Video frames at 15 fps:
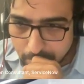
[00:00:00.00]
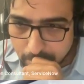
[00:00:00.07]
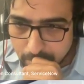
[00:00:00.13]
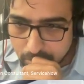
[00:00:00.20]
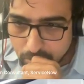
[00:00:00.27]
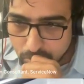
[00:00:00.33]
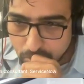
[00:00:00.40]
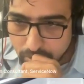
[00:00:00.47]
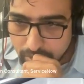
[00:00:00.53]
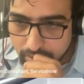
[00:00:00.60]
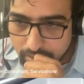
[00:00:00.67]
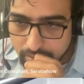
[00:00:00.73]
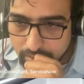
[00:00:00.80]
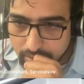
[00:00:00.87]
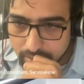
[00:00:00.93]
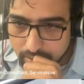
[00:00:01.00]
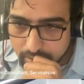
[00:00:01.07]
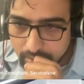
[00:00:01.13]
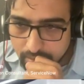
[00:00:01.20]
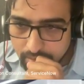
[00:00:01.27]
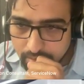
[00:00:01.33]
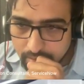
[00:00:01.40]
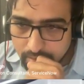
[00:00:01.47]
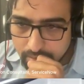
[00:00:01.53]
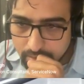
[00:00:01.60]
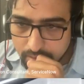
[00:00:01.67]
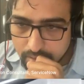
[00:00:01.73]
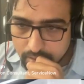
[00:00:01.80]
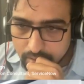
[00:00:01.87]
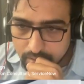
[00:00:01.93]
Please do that, and then
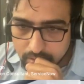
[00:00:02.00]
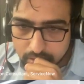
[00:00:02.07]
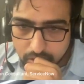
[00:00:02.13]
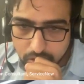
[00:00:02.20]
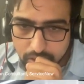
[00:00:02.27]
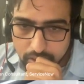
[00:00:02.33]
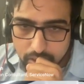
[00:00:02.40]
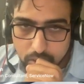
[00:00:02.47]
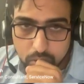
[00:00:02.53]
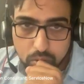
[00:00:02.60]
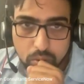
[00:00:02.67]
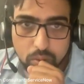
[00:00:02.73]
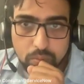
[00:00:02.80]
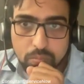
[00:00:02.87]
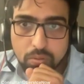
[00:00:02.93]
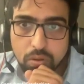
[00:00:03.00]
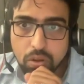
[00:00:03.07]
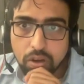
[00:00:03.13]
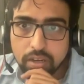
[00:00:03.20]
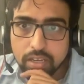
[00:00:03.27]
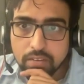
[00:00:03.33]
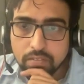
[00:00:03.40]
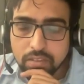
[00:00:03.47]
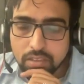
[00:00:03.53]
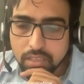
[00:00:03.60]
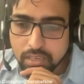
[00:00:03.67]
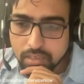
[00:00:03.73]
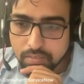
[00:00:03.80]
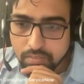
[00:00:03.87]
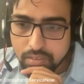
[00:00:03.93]
you'll need to log in with
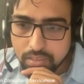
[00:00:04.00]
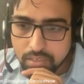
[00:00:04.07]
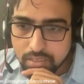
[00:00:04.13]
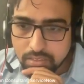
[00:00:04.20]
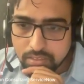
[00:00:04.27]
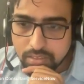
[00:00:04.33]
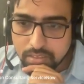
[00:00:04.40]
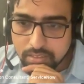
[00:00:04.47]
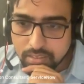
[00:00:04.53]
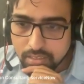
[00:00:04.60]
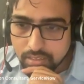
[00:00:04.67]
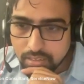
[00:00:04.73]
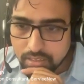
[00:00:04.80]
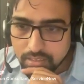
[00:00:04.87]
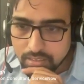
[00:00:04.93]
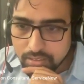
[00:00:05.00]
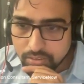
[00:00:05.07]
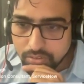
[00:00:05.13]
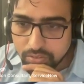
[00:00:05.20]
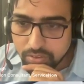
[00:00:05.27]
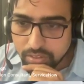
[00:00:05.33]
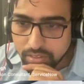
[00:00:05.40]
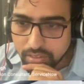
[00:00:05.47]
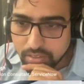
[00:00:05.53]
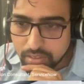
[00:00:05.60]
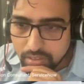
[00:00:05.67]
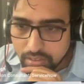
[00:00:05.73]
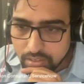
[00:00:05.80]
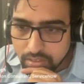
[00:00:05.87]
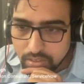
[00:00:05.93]
the instance details over here.
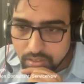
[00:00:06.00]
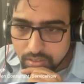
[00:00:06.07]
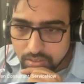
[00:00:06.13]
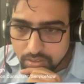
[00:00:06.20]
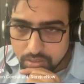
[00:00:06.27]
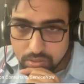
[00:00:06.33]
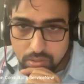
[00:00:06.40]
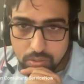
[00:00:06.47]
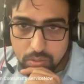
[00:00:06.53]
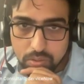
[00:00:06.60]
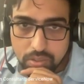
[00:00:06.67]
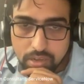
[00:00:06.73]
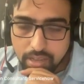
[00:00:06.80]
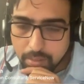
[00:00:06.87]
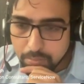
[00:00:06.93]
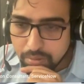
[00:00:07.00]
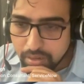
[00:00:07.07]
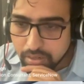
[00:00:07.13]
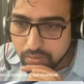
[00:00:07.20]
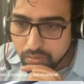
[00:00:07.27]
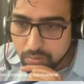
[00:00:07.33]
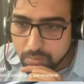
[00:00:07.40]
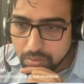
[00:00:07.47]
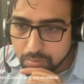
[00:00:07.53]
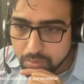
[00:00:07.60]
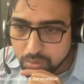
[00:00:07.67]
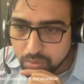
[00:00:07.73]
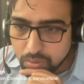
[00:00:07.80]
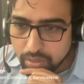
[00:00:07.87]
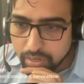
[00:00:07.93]
So the lab guide would be
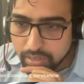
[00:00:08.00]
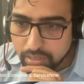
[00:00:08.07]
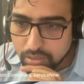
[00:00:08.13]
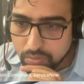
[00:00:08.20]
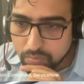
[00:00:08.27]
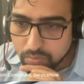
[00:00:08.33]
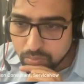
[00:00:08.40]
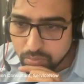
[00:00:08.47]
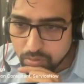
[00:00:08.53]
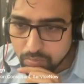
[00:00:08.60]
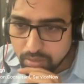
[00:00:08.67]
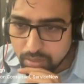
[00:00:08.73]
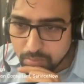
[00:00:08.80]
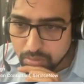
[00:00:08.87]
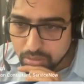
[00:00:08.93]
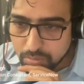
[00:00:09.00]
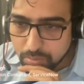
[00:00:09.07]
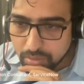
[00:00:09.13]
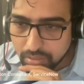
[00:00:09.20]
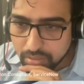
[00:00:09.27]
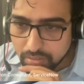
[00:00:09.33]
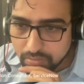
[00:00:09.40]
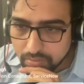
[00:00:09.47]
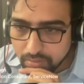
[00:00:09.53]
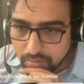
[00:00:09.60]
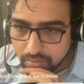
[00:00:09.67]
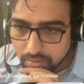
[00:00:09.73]
able to guide you from that perspective.